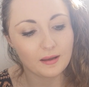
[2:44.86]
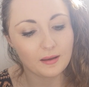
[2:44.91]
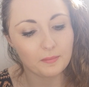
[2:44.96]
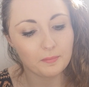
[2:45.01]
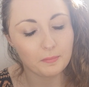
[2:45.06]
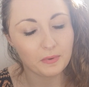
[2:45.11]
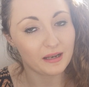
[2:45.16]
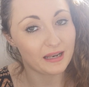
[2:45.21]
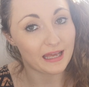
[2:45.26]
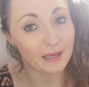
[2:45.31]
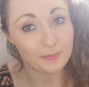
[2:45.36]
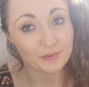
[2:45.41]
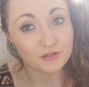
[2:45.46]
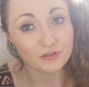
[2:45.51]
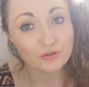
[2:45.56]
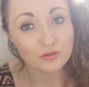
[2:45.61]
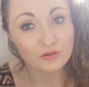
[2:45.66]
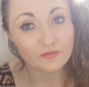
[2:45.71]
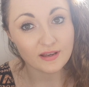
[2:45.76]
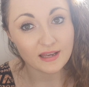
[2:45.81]
labour
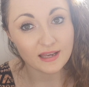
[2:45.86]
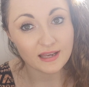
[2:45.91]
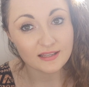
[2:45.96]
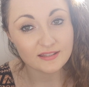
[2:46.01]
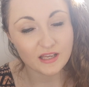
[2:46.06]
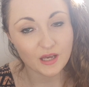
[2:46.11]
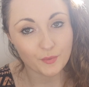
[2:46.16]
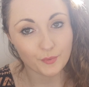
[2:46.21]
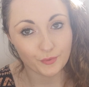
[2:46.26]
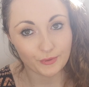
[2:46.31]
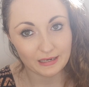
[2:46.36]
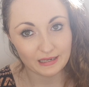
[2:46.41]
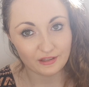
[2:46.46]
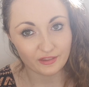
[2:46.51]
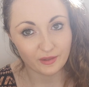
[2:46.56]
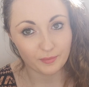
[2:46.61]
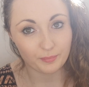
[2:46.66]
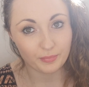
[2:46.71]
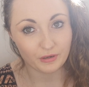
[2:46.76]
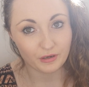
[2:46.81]
stories, I will link
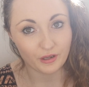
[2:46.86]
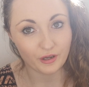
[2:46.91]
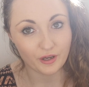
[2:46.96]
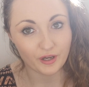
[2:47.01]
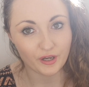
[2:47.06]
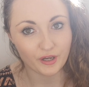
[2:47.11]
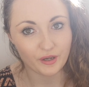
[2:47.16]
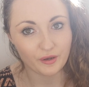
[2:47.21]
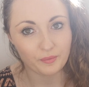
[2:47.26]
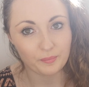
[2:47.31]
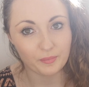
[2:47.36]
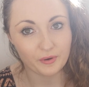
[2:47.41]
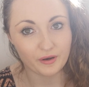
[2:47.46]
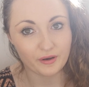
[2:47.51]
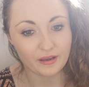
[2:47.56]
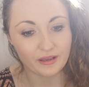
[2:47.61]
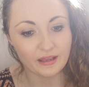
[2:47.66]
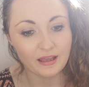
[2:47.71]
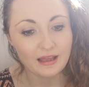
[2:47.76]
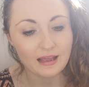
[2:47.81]
them below.
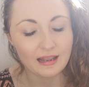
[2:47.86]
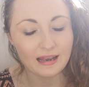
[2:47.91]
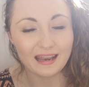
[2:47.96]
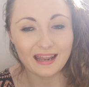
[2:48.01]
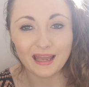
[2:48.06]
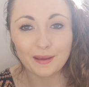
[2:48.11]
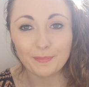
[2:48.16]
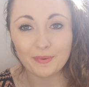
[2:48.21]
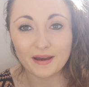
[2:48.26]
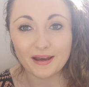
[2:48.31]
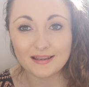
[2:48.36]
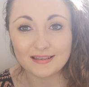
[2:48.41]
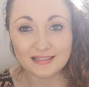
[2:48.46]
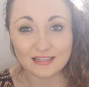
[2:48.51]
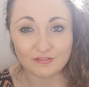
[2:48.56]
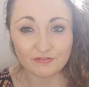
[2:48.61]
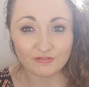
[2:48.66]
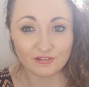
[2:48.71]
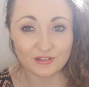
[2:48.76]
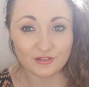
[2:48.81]
My labour and
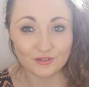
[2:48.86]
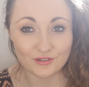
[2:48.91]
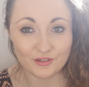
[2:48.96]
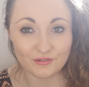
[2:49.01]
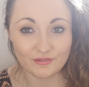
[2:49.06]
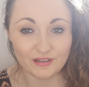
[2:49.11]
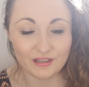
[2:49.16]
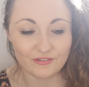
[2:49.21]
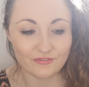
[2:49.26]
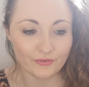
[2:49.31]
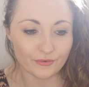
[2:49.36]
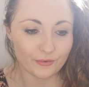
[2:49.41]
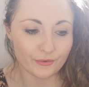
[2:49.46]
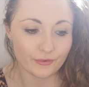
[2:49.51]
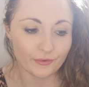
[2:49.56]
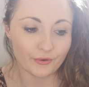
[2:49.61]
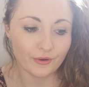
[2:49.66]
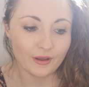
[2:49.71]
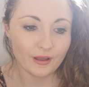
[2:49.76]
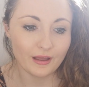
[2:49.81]
delivery story
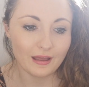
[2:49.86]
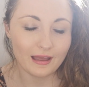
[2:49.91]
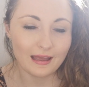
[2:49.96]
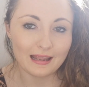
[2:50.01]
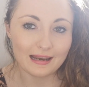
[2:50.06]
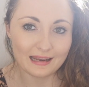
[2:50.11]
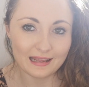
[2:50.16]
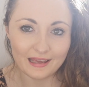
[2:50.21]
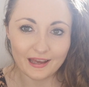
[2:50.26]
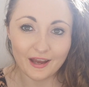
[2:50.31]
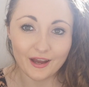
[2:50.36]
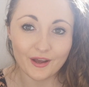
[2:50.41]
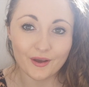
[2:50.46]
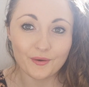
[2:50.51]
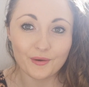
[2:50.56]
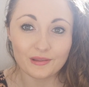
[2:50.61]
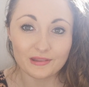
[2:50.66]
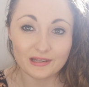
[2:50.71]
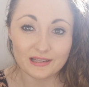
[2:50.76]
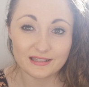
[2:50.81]
for Leo,
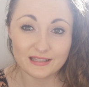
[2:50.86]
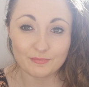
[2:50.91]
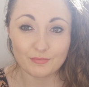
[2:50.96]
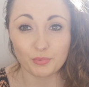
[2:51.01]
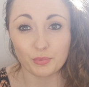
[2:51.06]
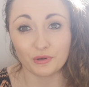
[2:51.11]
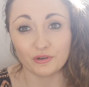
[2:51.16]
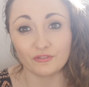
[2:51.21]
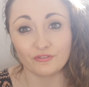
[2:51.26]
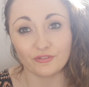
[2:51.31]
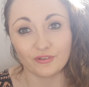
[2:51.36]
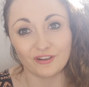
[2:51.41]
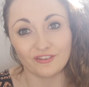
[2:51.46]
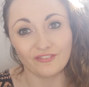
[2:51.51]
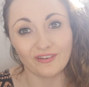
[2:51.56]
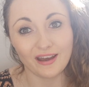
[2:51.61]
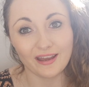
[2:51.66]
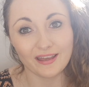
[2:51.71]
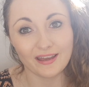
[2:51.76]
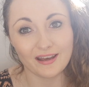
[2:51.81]
and then a separate one for
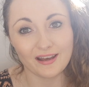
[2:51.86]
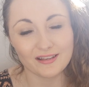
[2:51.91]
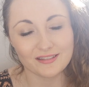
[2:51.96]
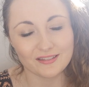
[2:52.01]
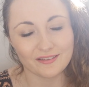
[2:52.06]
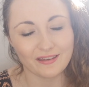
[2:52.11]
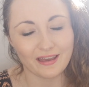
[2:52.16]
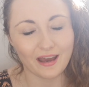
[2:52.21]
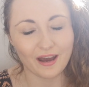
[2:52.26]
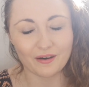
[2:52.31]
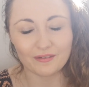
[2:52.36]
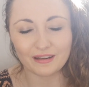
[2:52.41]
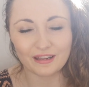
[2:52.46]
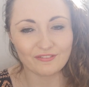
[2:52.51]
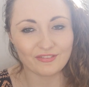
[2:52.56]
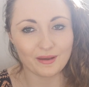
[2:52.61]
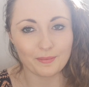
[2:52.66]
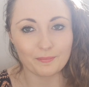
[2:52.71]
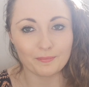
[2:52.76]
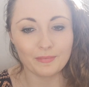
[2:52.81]
Nevaeh. So yeah, I'll leave
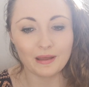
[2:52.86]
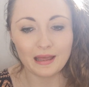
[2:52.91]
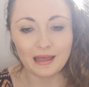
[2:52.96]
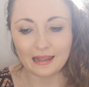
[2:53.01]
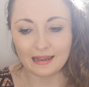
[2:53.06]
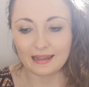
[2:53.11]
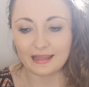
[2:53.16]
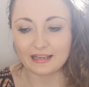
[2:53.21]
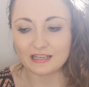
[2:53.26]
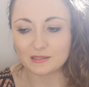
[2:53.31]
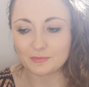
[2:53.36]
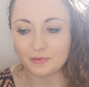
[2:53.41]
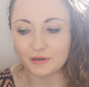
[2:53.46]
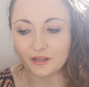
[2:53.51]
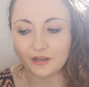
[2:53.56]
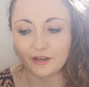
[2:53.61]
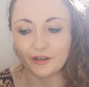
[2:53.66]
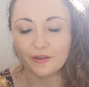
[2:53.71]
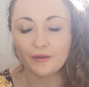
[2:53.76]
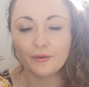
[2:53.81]
them linked
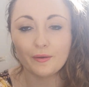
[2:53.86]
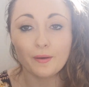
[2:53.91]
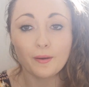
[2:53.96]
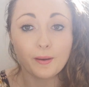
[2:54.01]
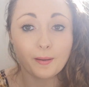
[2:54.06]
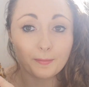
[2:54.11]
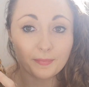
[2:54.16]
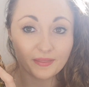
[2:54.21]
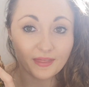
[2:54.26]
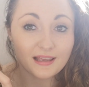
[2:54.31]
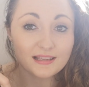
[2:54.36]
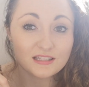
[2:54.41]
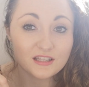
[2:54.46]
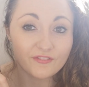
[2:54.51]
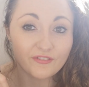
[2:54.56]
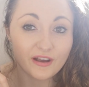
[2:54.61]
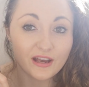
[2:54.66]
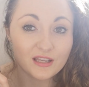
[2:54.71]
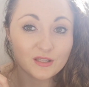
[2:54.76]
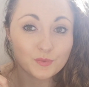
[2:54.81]
below. But that's the
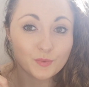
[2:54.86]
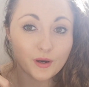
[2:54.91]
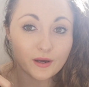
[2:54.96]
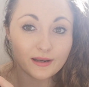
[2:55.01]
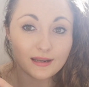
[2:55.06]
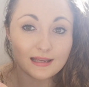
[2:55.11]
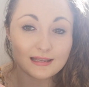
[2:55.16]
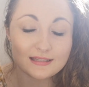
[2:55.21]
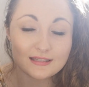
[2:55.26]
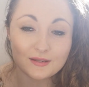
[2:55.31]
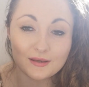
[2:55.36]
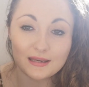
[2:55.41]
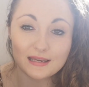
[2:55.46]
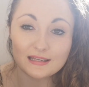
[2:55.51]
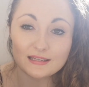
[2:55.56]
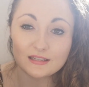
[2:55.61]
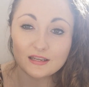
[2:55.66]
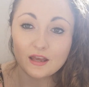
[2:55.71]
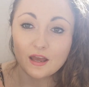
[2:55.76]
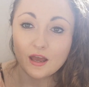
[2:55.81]
first one, is to eat